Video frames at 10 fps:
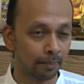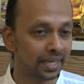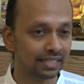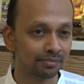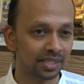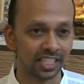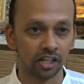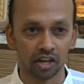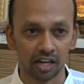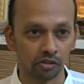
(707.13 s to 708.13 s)
basement in
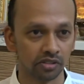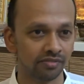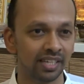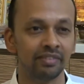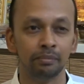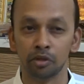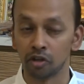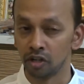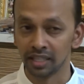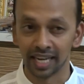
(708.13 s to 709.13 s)
your house, where we
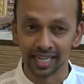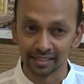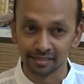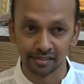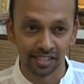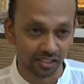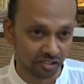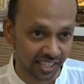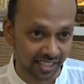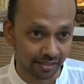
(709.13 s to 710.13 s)
put all the unnecessary
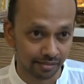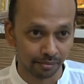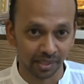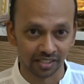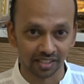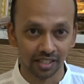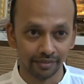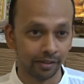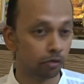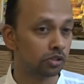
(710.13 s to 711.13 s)
things, but
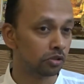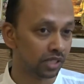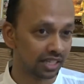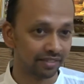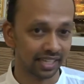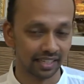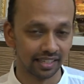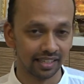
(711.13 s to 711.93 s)
we don't throw it away.